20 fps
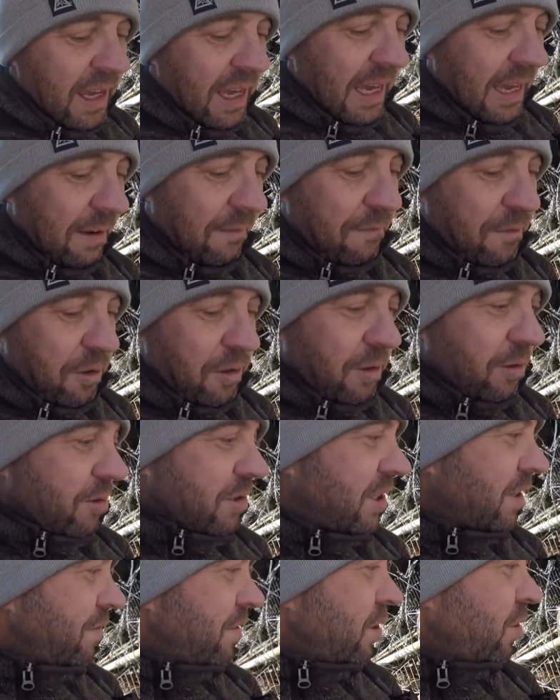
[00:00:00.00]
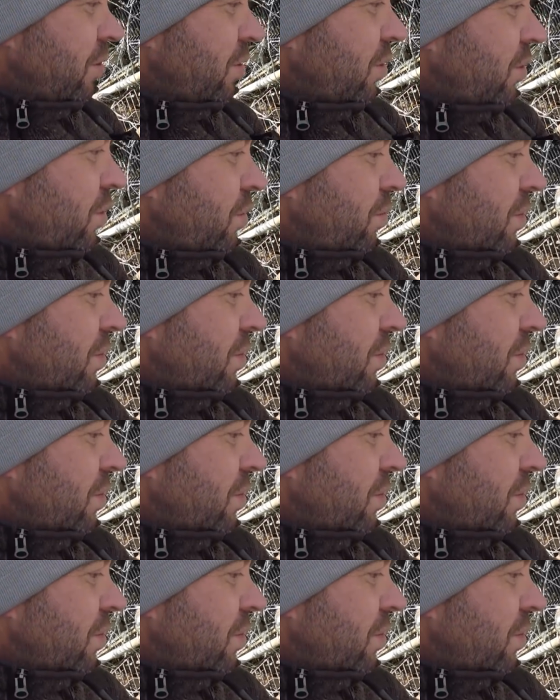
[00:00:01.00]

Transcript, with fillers: And for those of you who